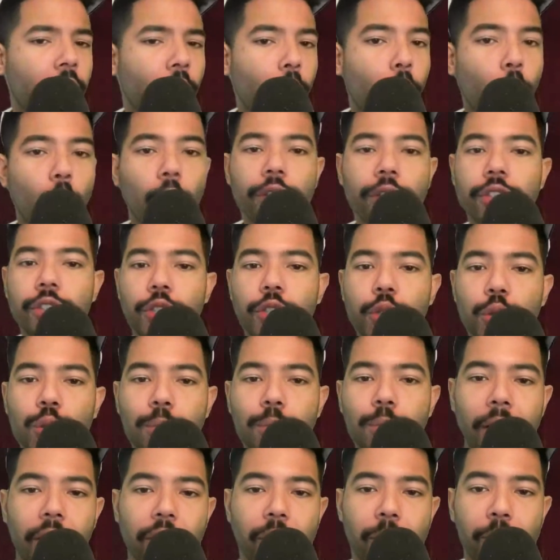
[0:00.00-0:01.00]
What to do
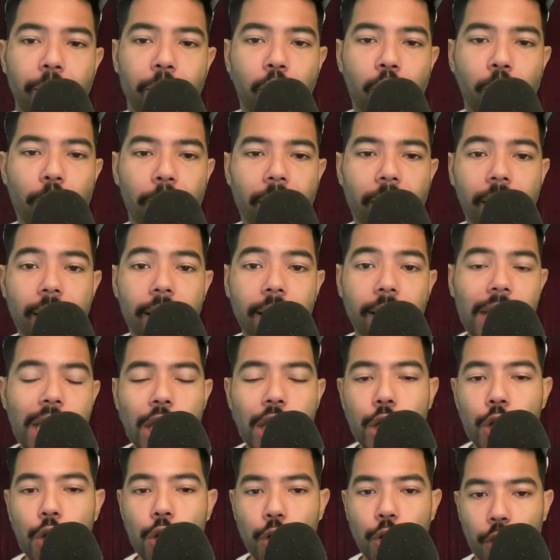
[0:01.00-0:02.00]
about the bullpen?
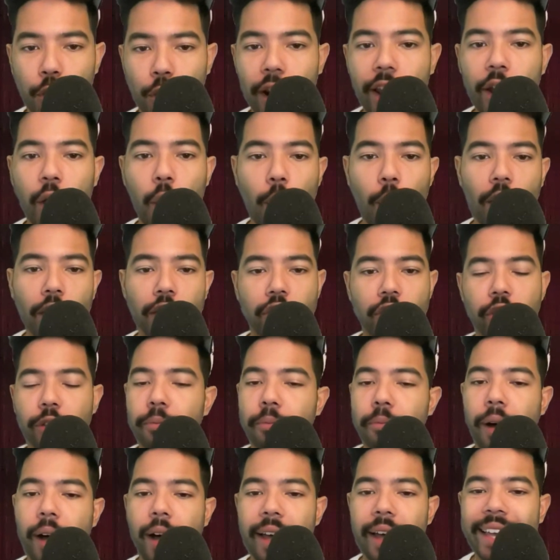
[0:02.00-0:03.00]
Great
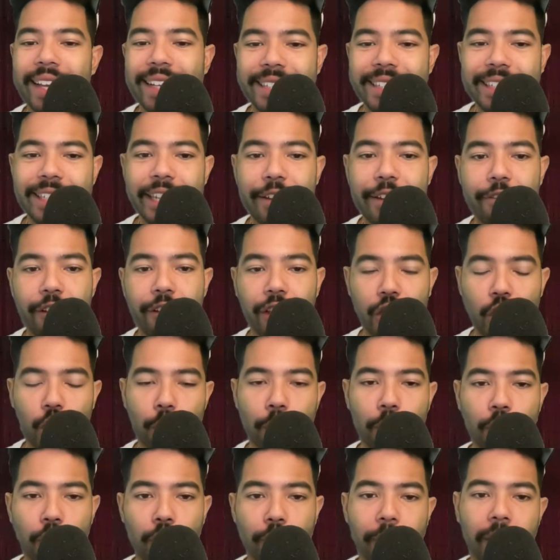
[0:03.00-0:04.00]
question by Steven
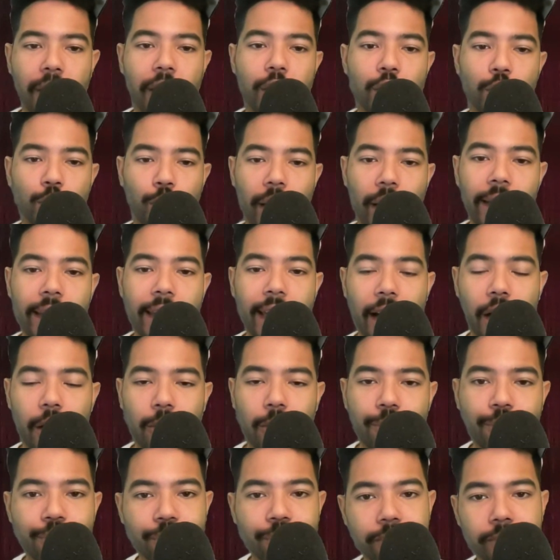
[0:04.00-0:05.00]
Gilbert, because right
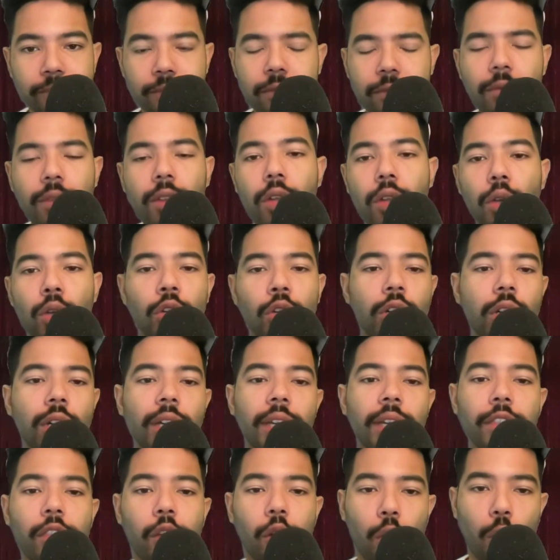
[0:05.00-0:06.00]
now, you look
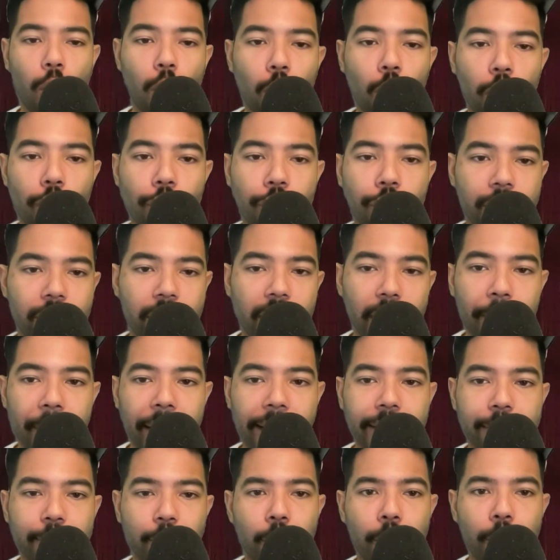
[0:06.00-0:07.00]
at the core for the
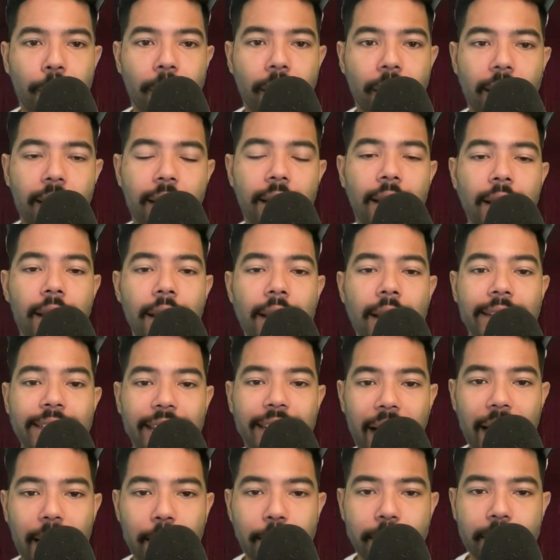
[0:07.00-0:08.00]
D-backs bullpen,
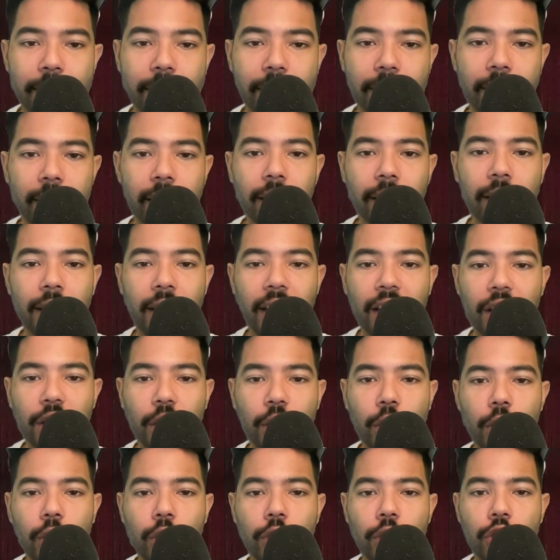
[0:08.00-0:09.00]
Thompson,
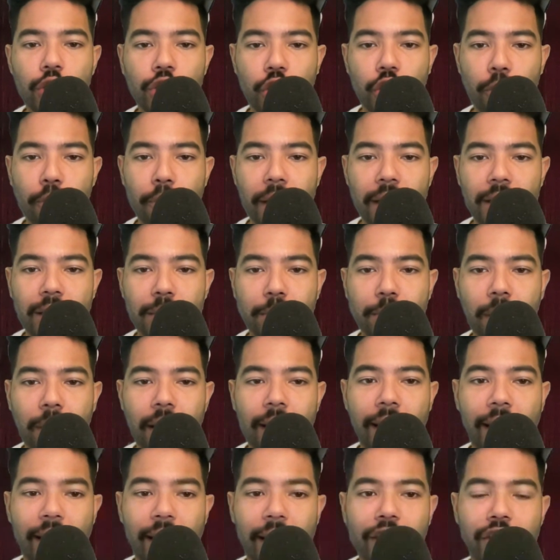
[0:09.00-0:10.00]
Ginkel, Joe
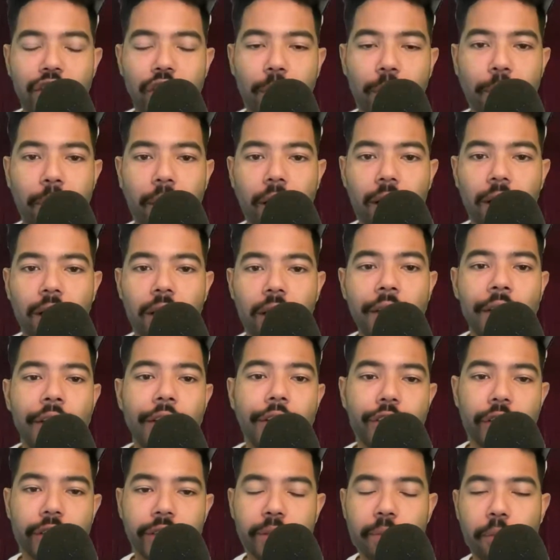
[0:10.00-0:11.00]
Manzpli, AJ Puck,
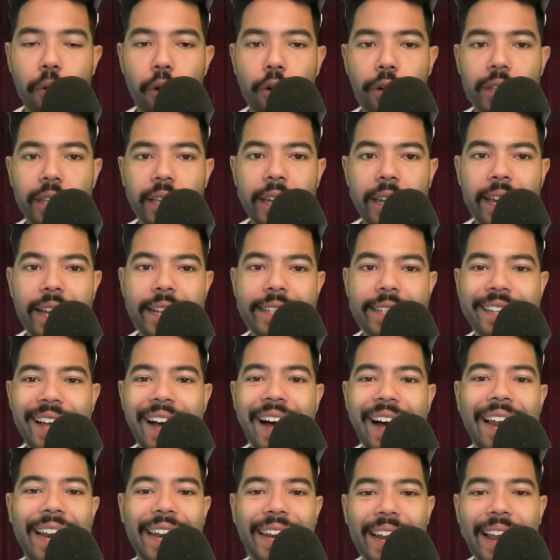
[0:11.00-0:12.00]
Justin Martinez.
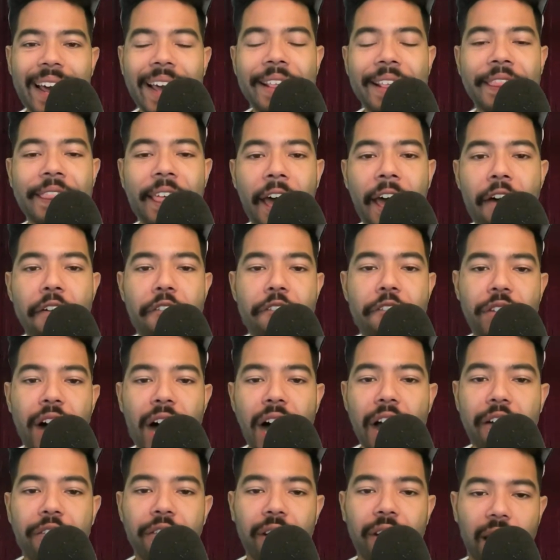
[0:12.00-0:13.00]
I like that
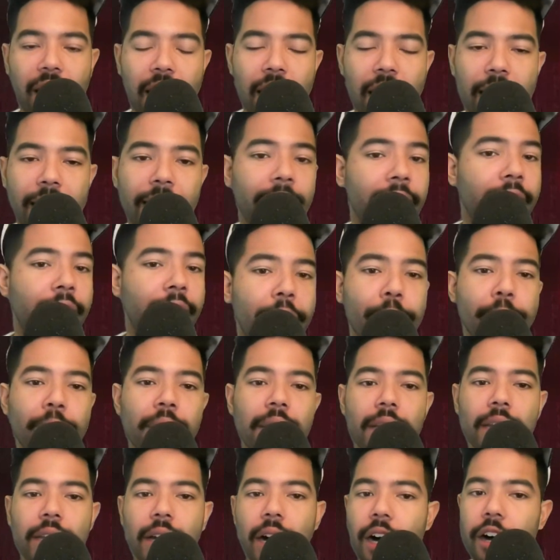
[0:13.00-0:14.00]
five a lot.
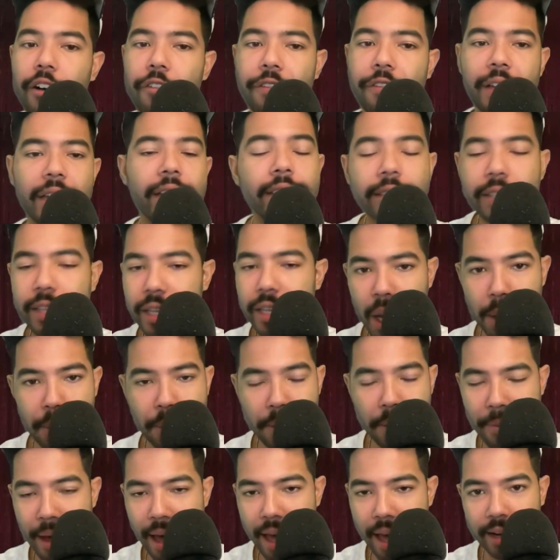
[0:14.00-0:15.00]
McGuff isn't
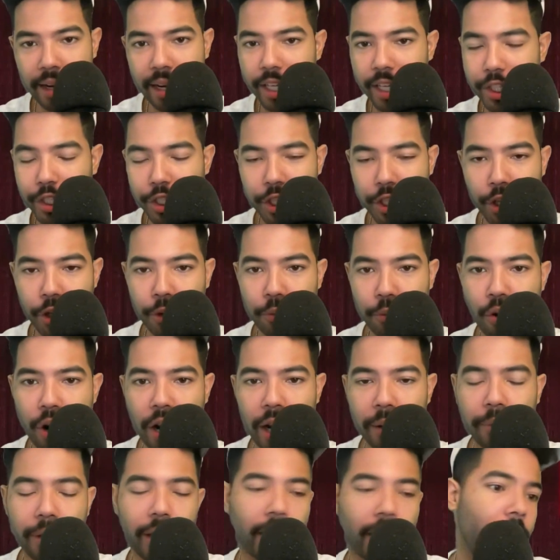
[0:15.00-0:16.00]
coming back next year,
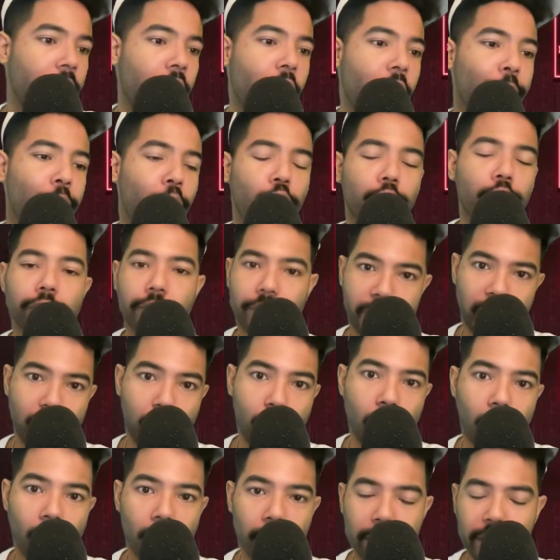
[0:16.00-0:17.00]
probably. Paul
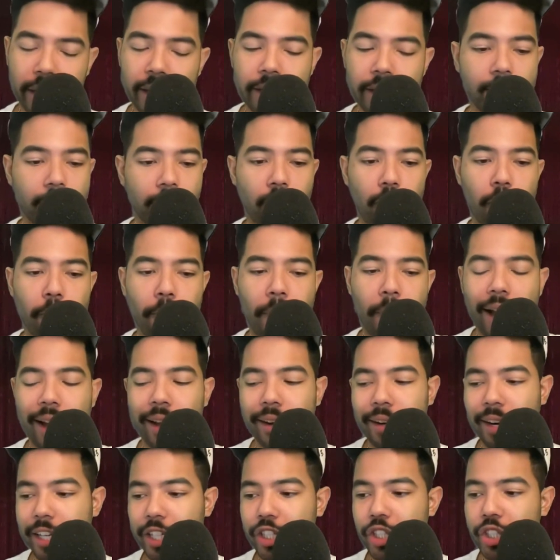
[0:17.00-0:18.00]
Sewald isn't coming back
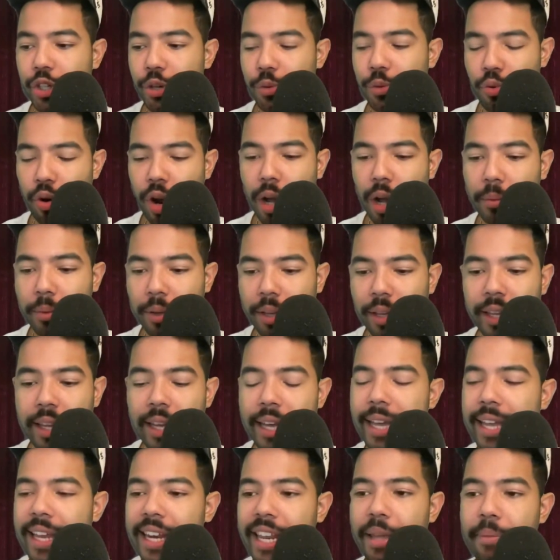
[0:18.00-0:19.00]
next year, probably.
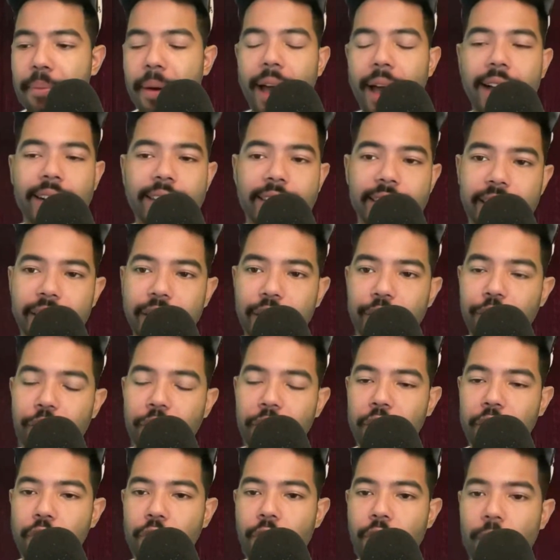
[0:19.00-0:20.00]
D-backs need to
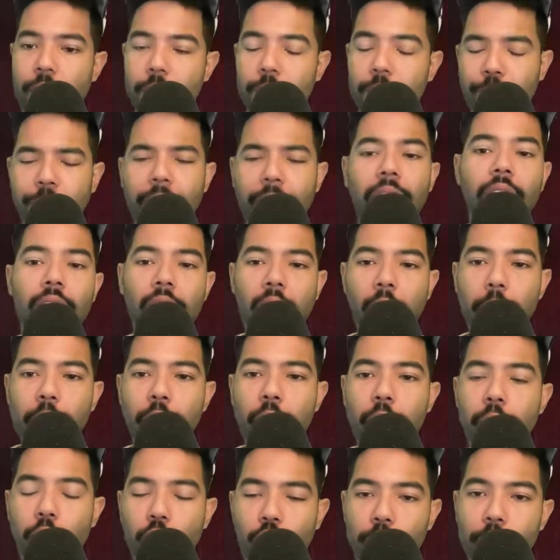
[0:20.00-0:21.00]
figure out a couple
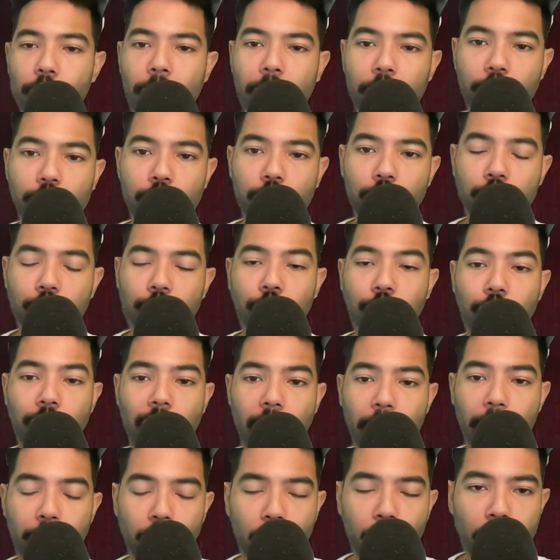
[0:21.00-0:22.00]
more pitchers for
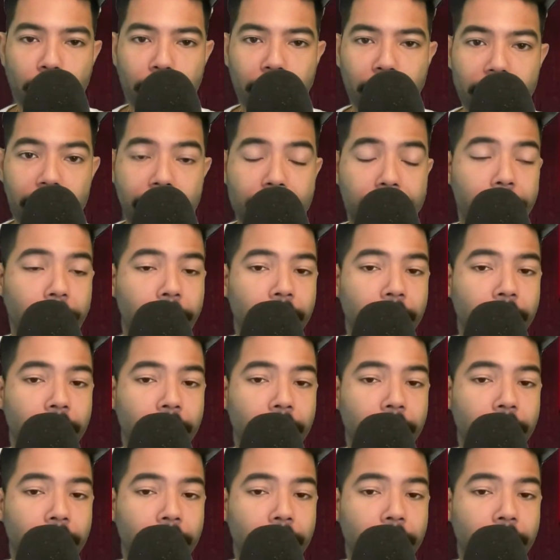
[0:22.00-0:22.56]
that bullpen.